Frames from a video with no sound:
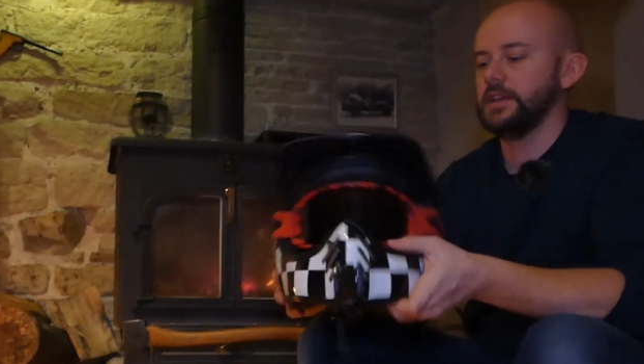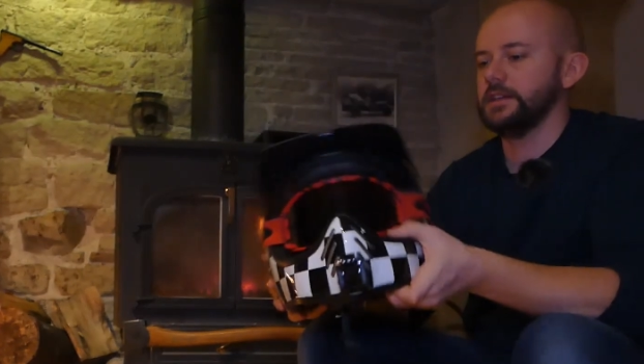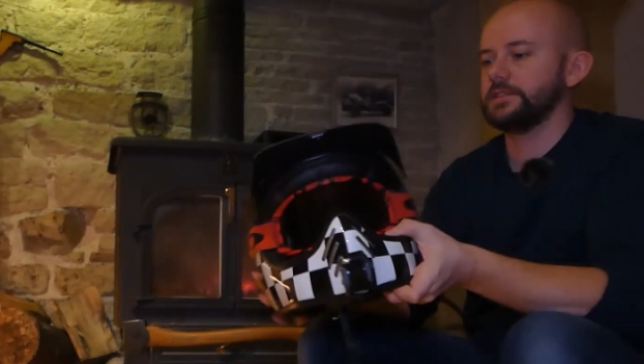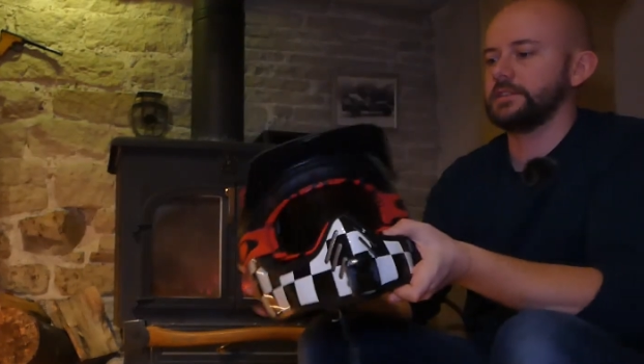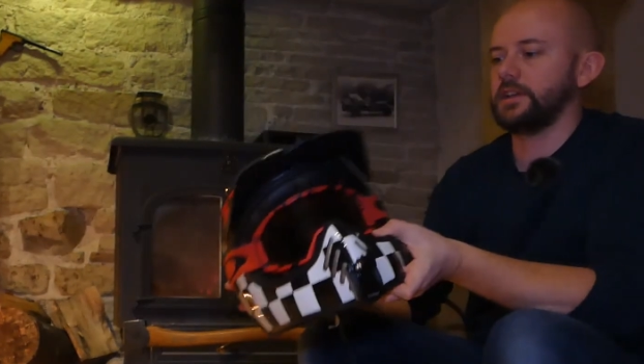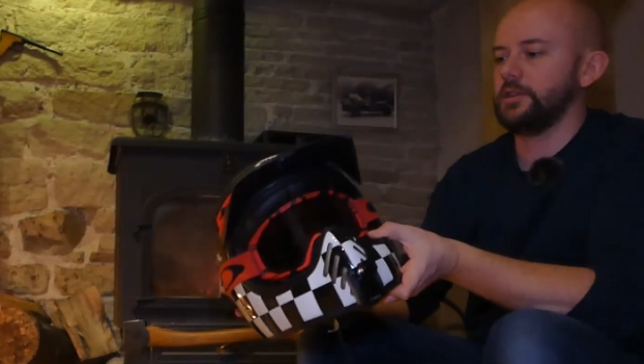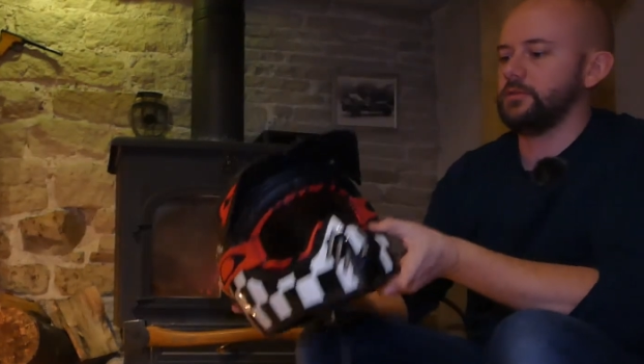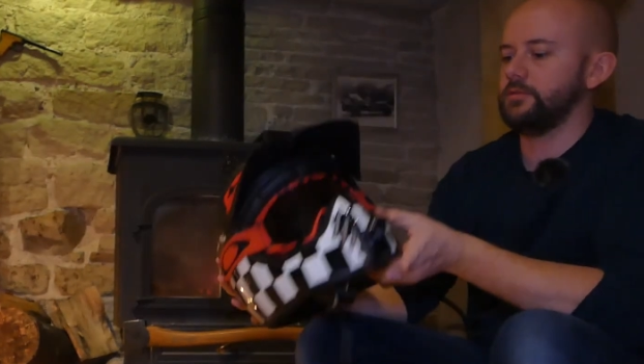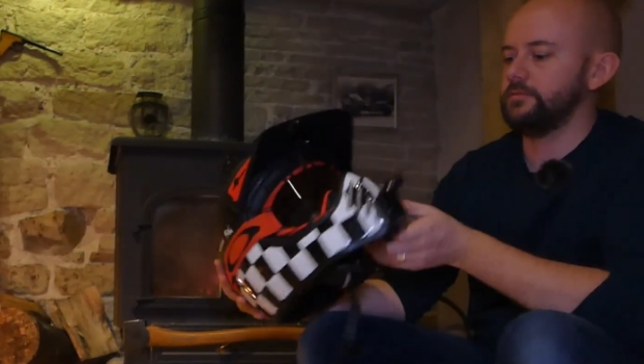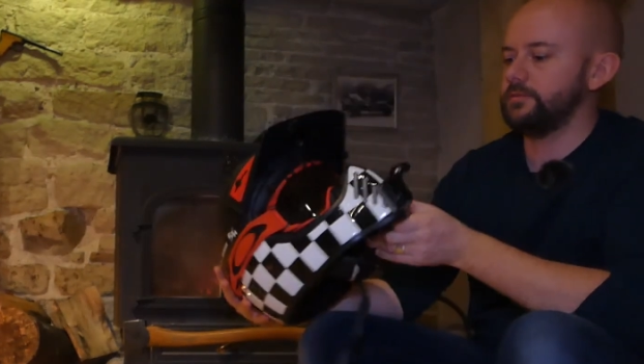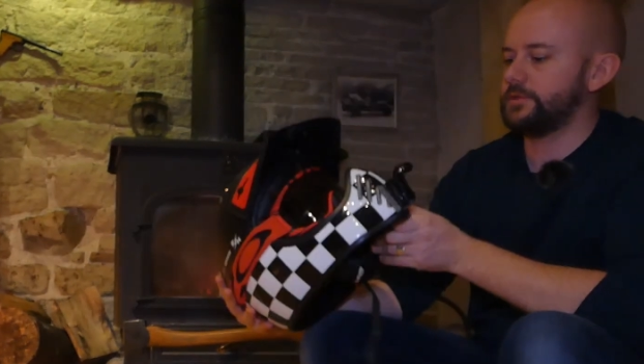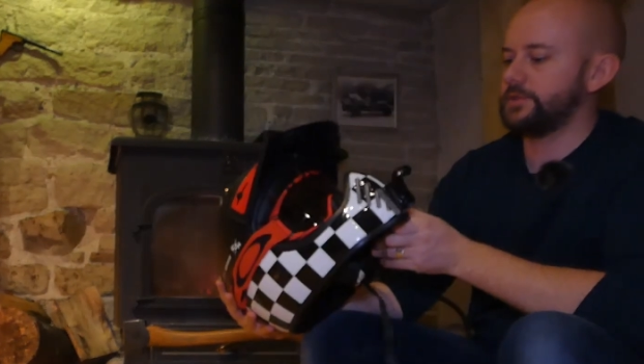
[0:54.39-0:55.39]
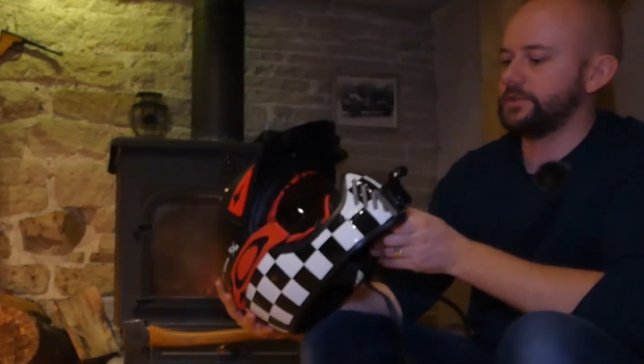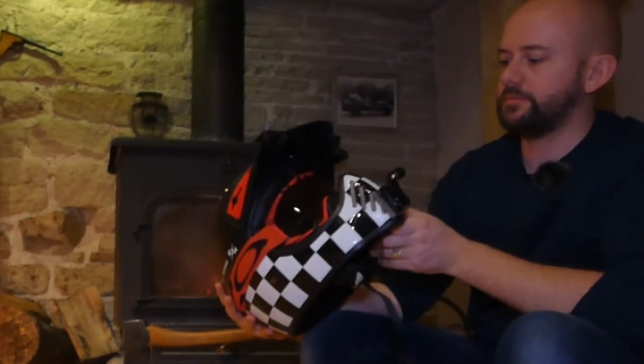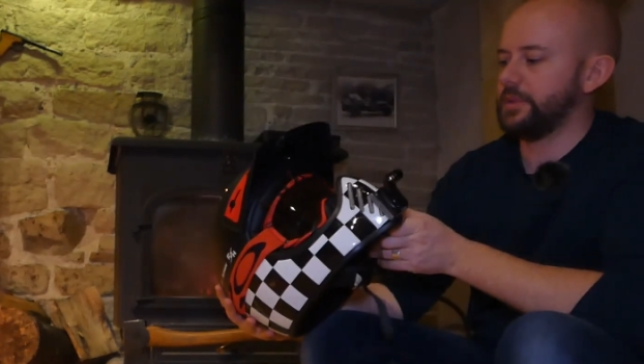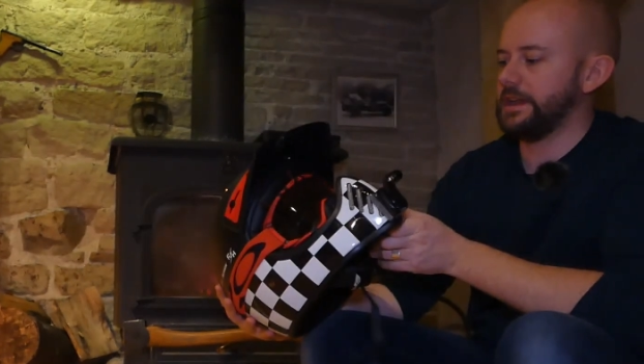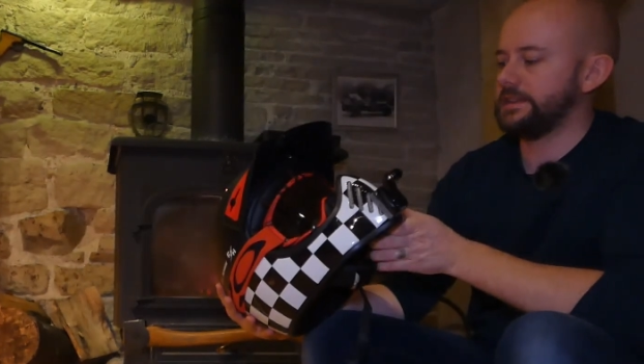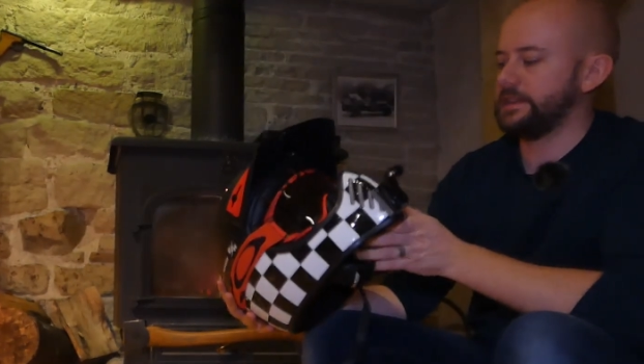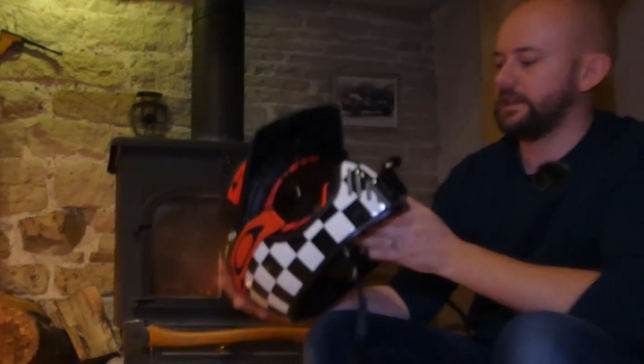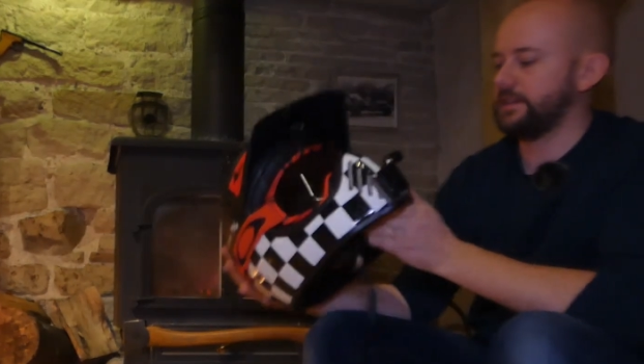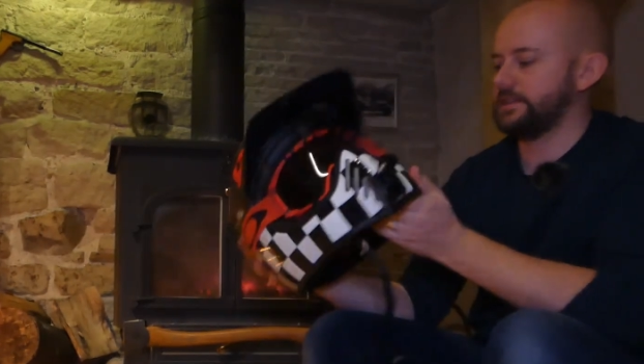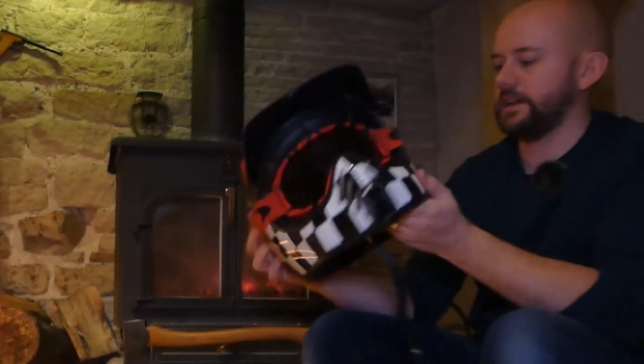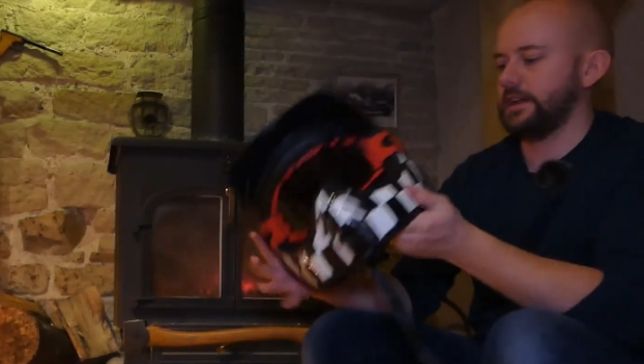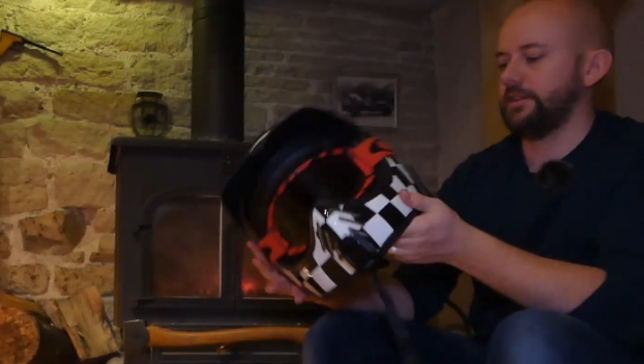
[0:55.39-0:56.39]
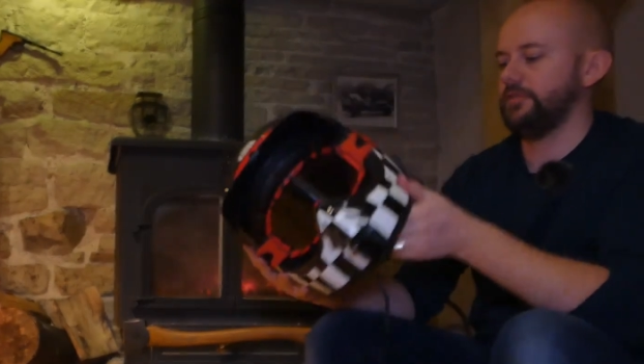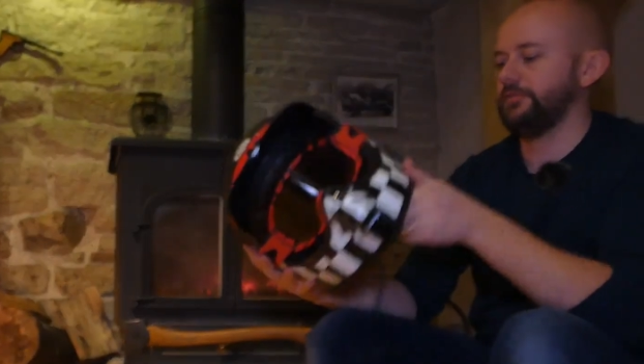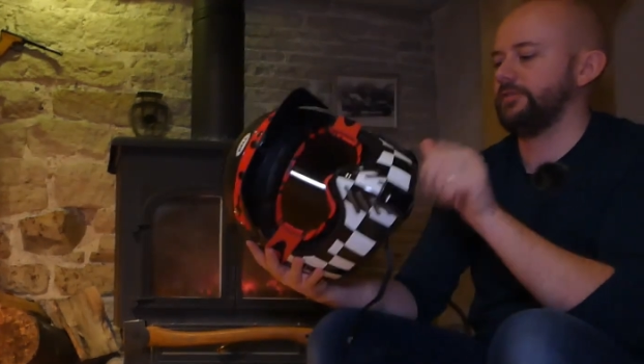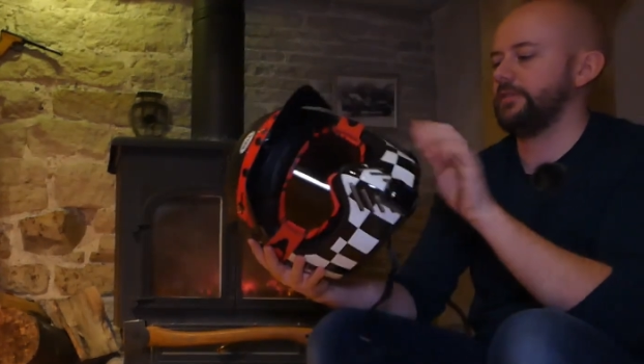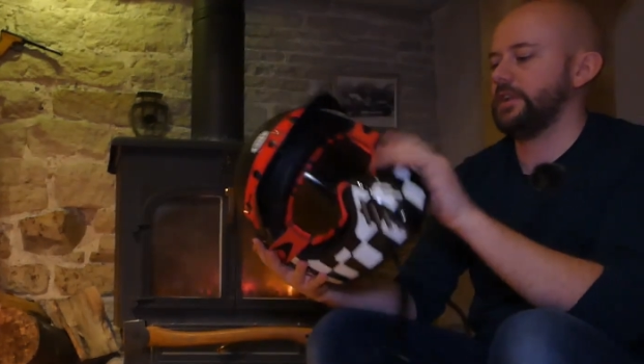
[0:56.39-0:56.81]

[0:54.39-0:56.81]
So just basically starting off,